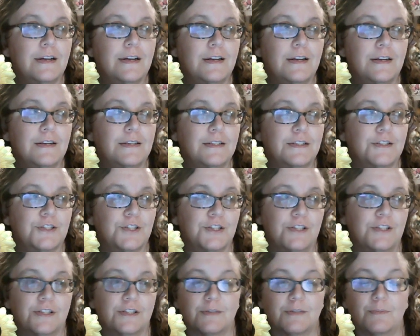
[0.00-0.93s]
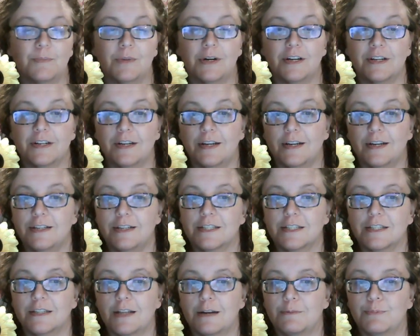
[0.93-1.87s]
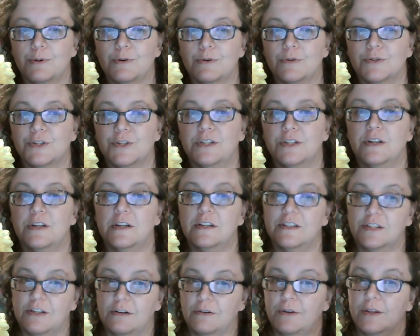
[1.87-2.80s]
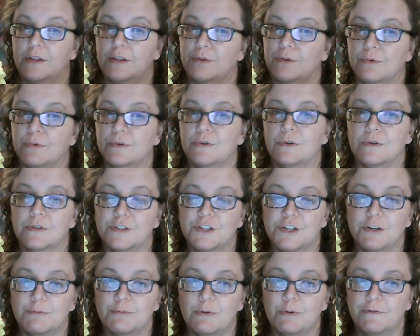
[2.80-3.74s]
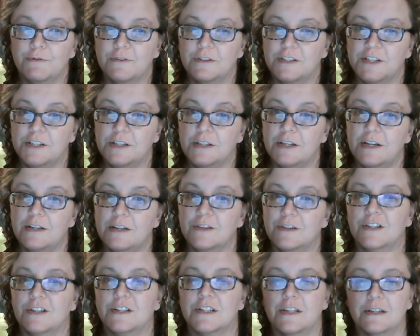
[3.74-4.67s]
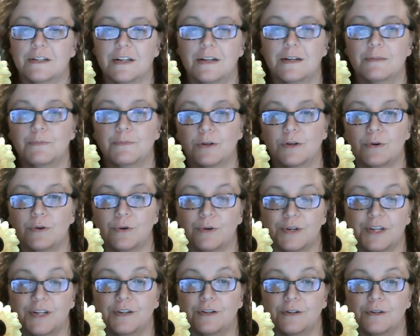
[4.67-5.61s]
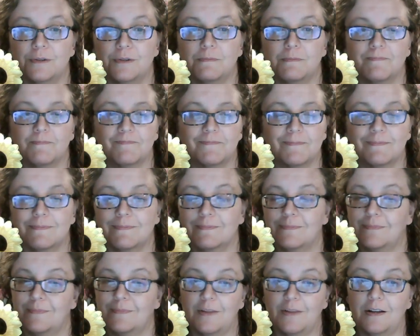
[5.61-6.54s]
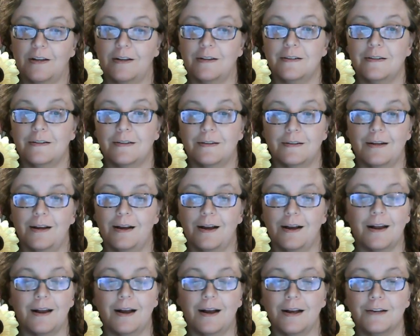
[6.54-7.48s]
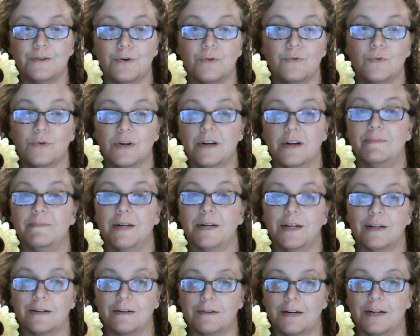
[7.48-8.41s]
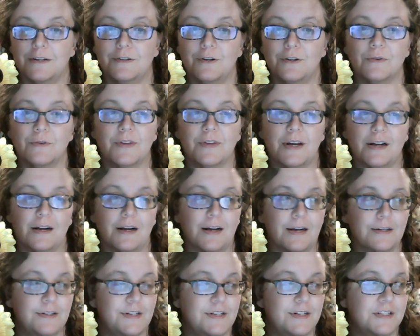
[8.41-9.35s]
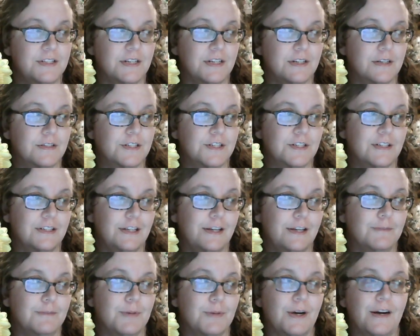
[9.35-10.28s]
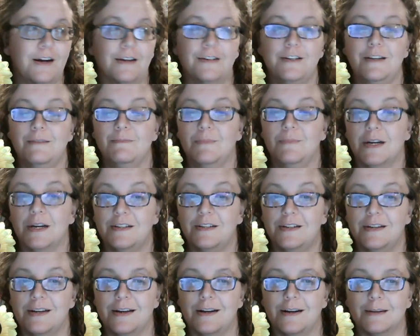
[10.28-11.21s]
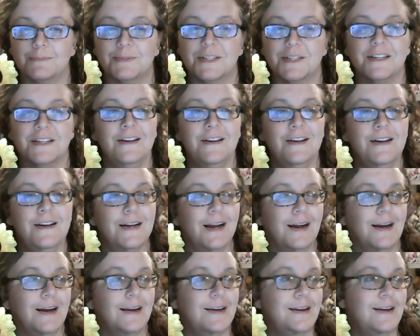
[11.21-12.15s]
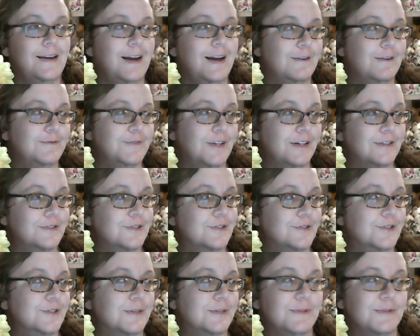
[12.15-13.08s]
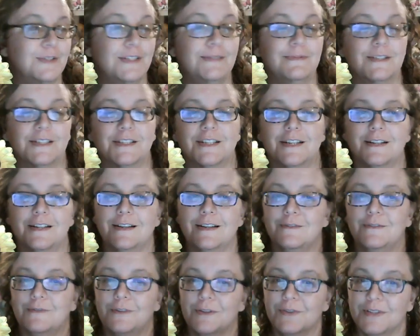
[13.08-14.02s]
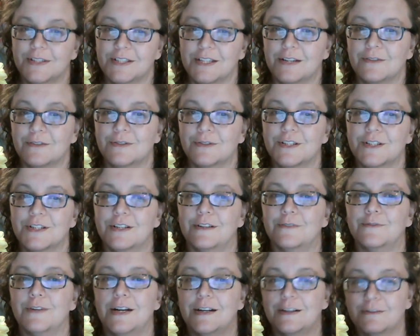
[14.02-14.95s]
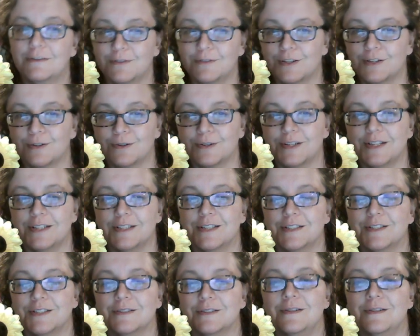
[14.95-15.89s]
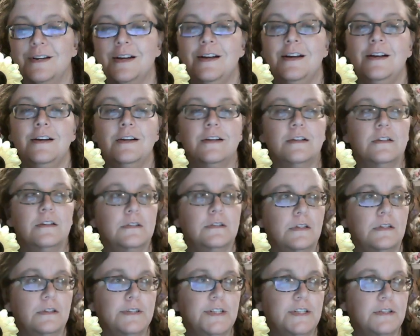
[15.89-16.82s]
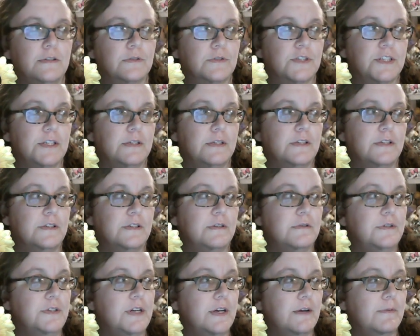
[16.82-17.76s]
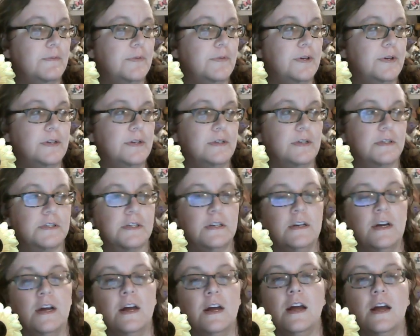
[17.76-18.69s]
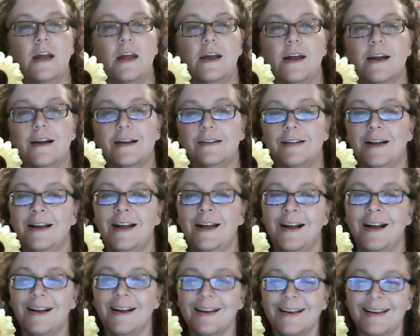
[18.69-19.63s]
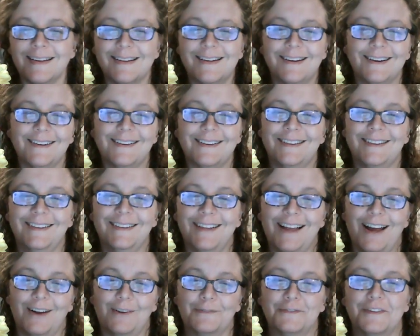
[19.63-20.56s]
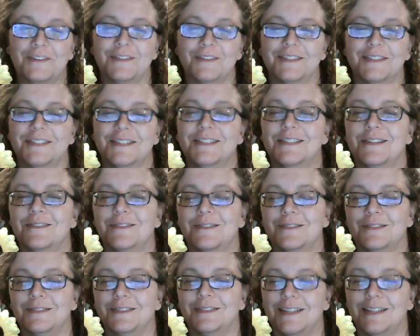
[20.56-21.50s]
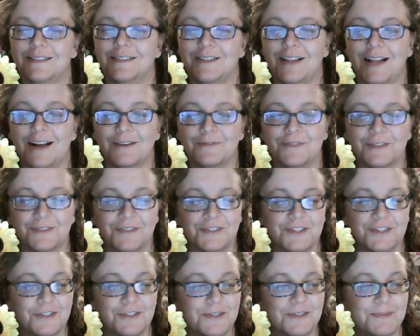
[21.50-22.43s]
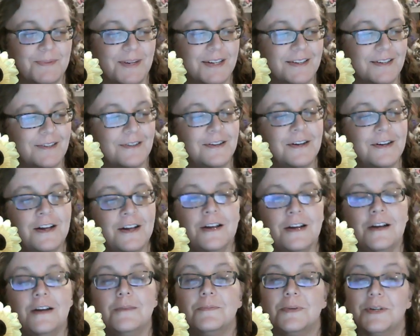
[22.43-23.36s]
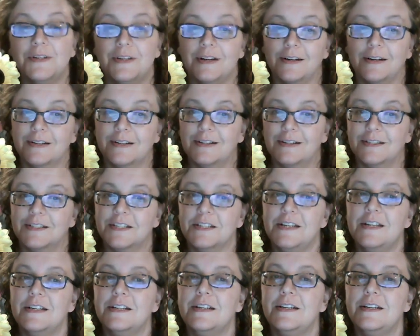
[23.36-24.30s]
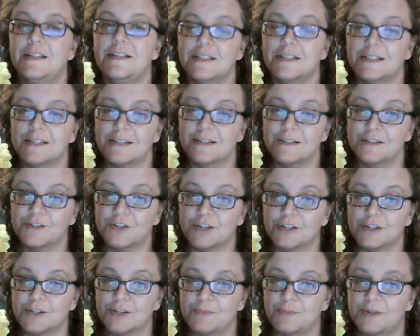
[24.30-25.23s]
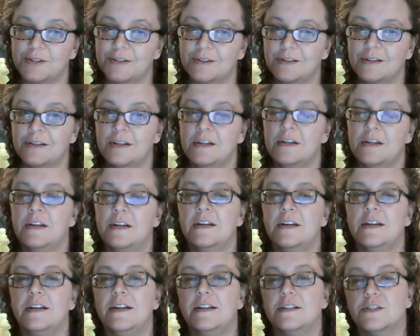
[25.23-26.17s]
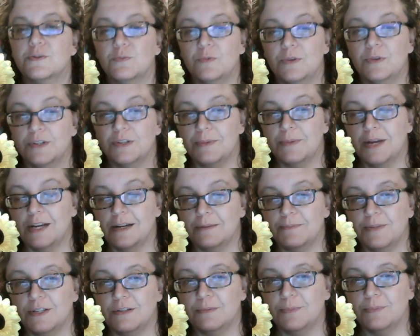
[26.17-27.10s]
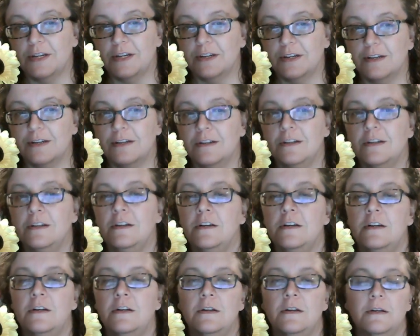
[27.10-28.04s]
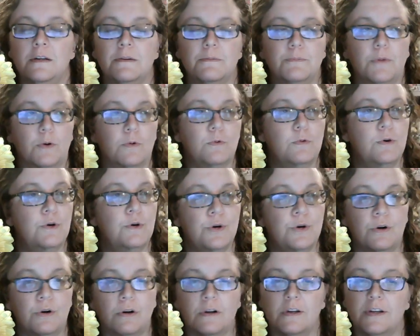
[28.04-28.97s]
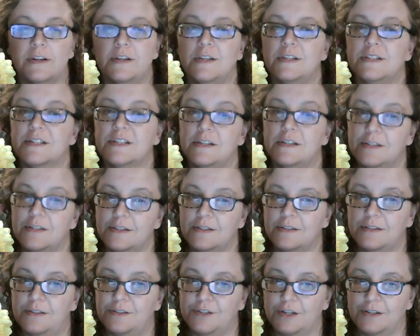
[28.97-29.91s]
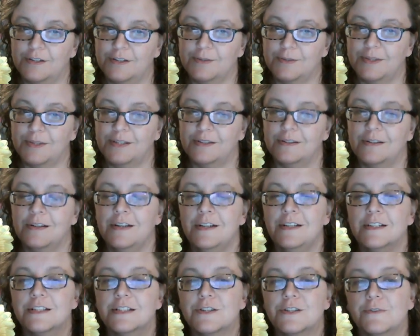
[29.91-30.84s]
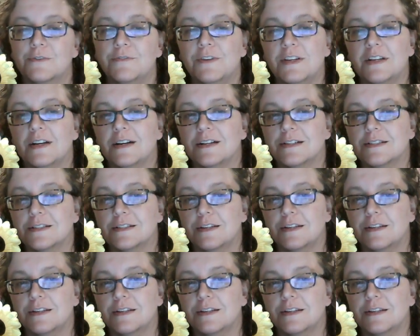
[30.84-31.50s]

as is in my case, that person is going through courtship with a deity at the same time they're courting you. Uh, I, I don't compare. I know that. I need to sleep. I need my naps. I have doctor's appointments. I have all this other stuff. I have recording to do. Loki don't seem to do a damn thing, does he? And I got laughter, hysterical laughter and cheers back here. But yeah, guys, it is an adjustment. It's one I'm happy to make. But whew, is it an adjustment? So if you guys